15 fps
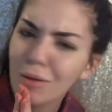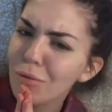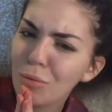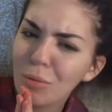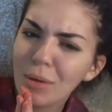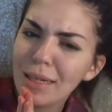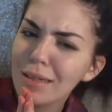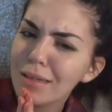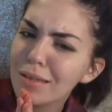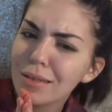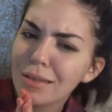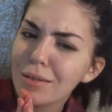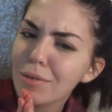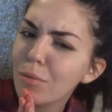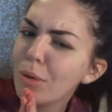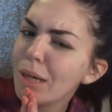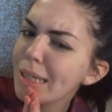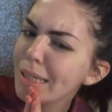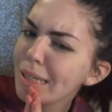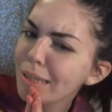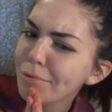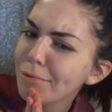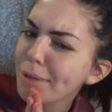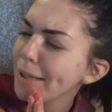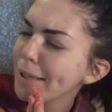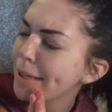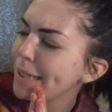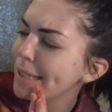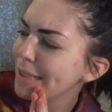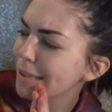What? What? Where
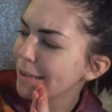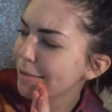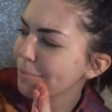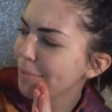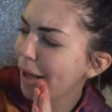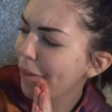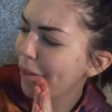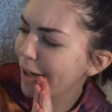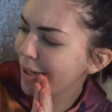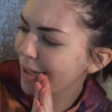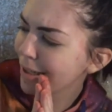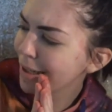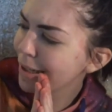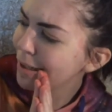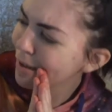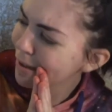is your mother?